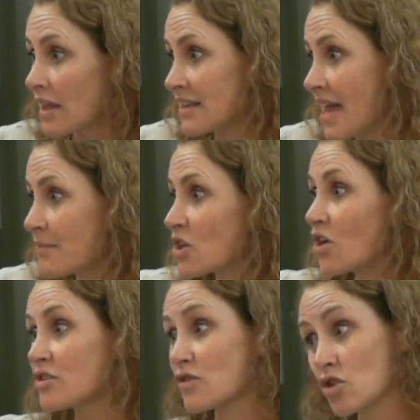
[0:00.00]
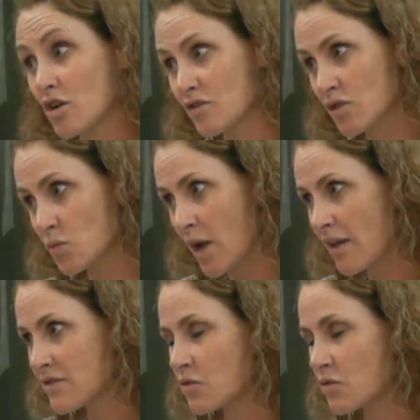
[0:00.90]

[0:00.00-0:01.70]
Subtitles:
exam's going to ask for transverse waves,